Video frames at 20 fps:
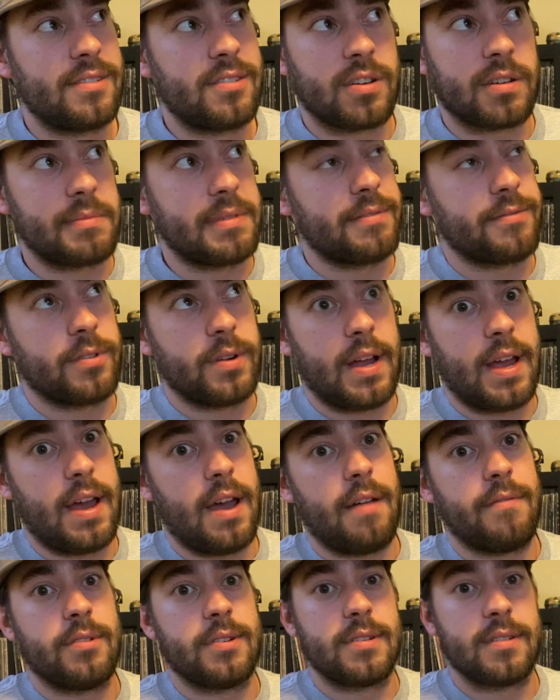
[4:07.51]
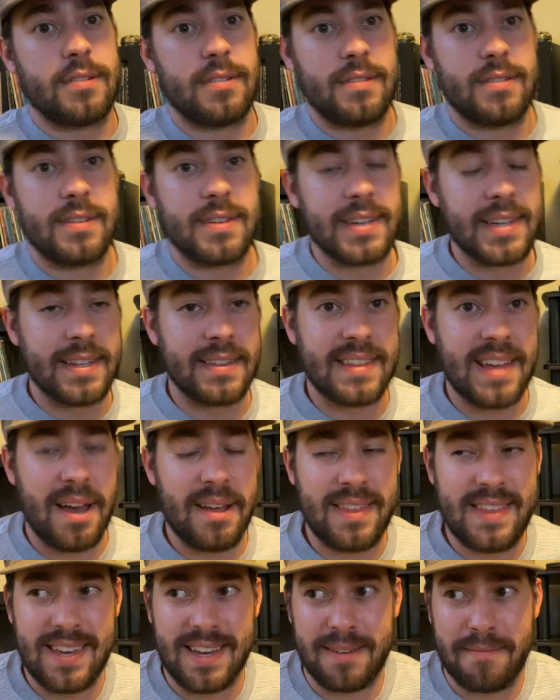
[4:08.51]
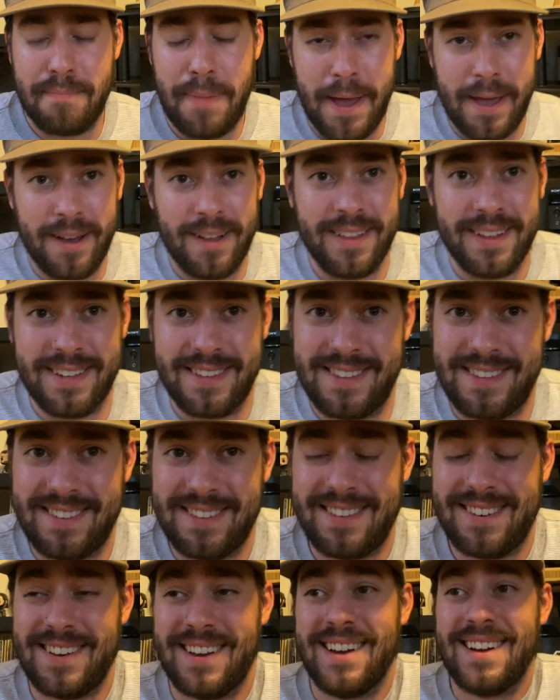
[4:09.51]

Took me forever to get that thing balanced.